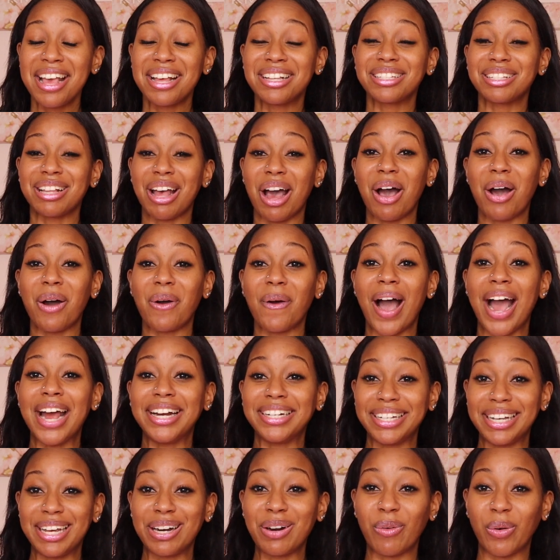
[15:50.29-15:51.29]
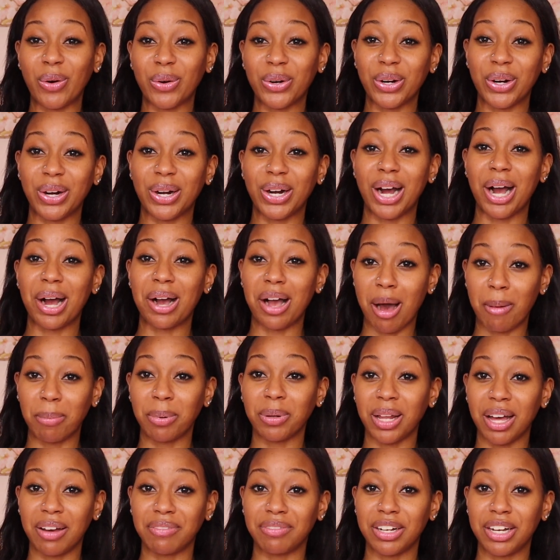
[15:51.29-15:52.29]
So I did order a
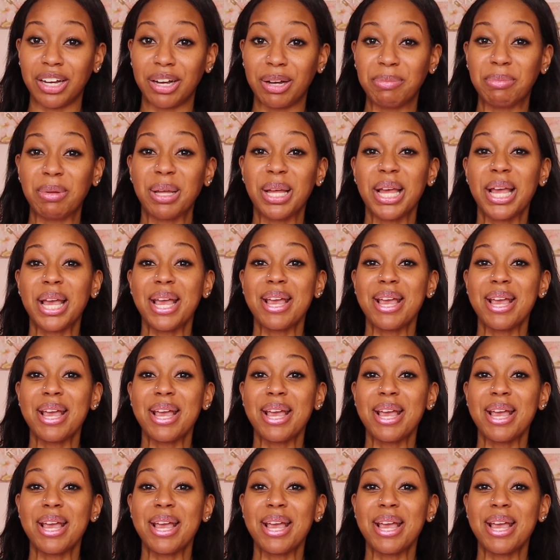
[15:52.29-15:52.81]
couple of them.